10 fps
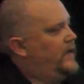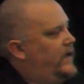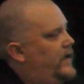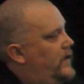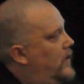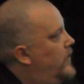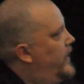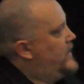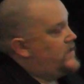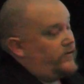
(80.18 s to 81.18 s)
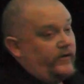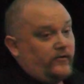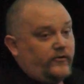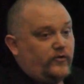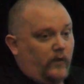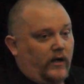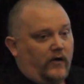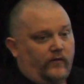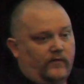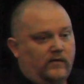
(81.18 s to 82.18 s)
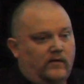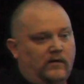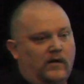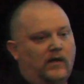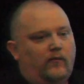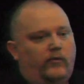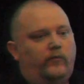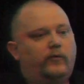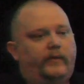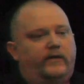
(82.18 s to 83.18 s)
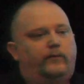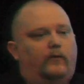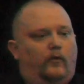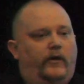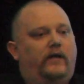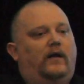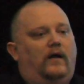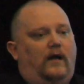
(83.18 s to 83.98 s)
then in our grades 3 through 12th, we will be deploying